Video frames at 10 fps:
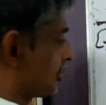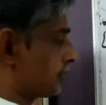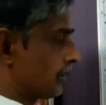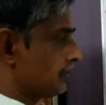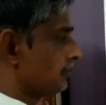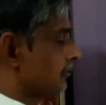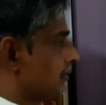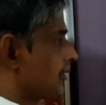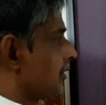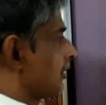this one.
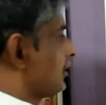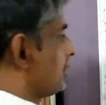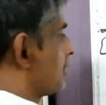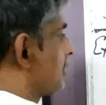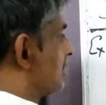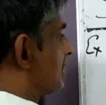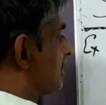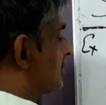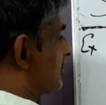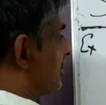This is
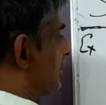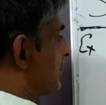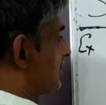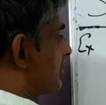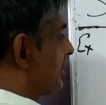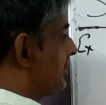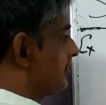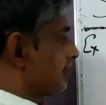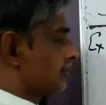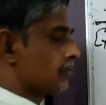another string S3.
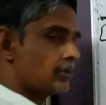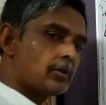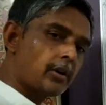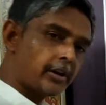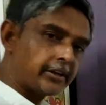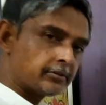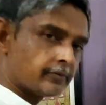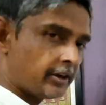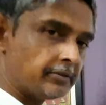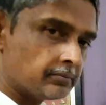Alright,
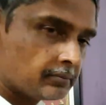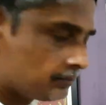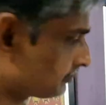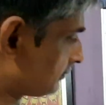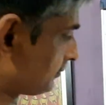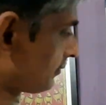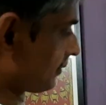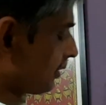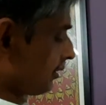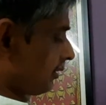fine.
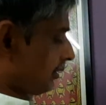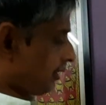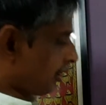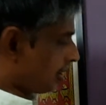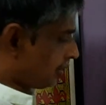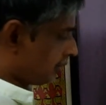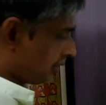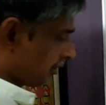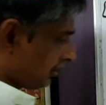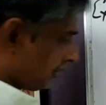Now,